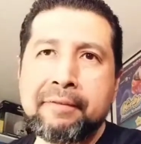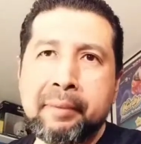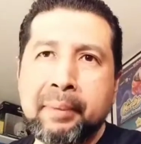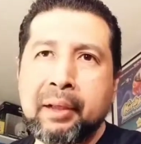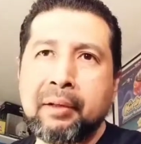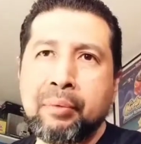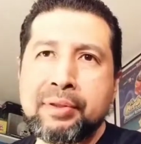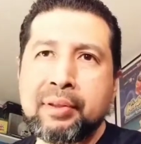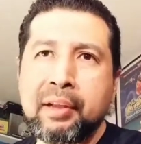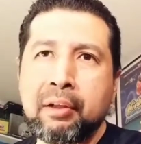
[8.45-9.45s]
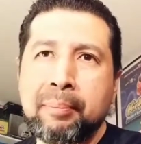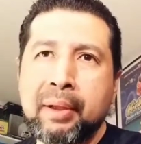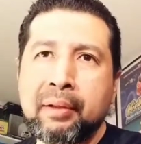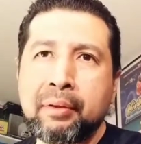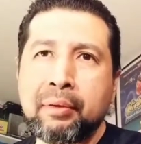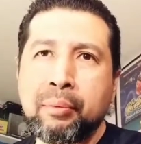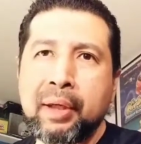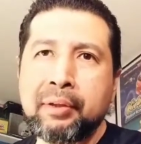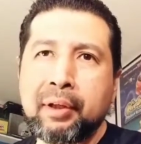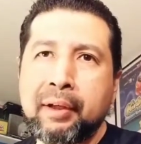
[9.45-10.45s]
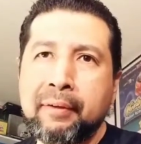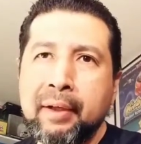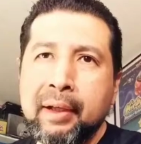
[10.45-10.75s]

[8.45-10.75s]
Was a little bit under the weather.